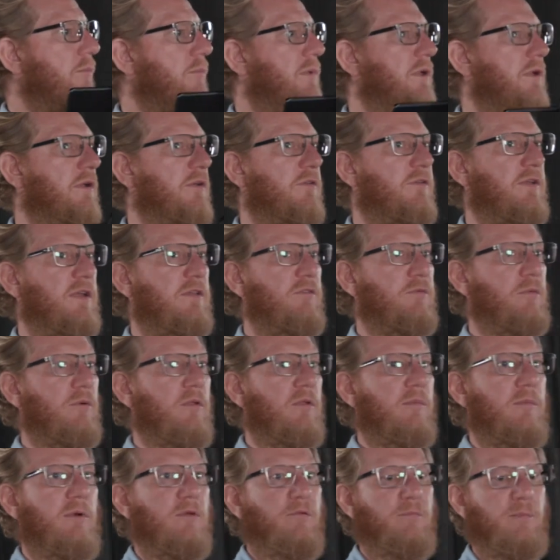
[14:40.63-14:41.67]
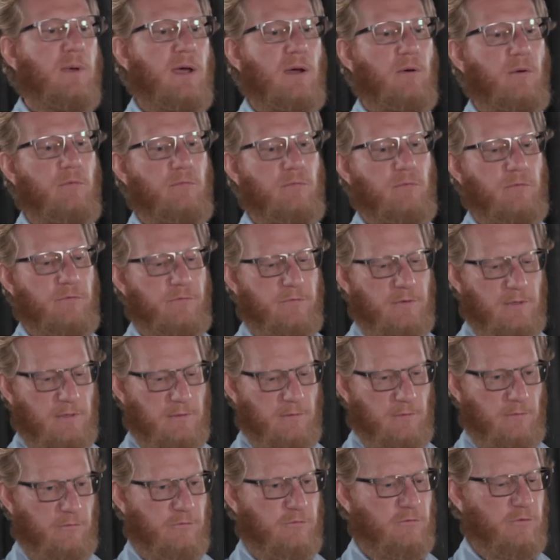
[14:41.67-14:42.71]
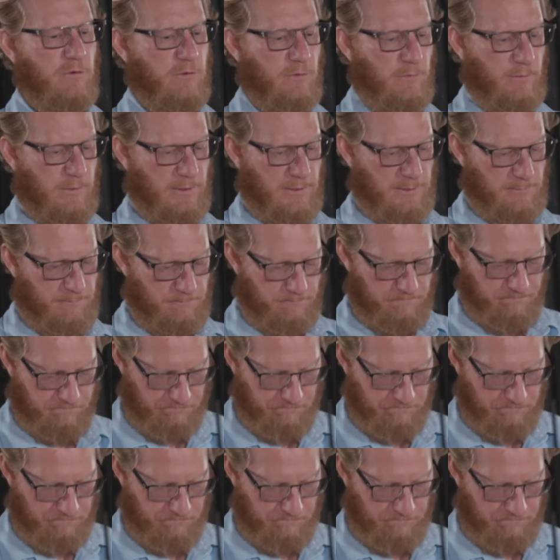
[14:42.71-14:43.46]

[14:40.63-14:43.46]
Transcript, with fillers: because that's where the most powerful signal is generated.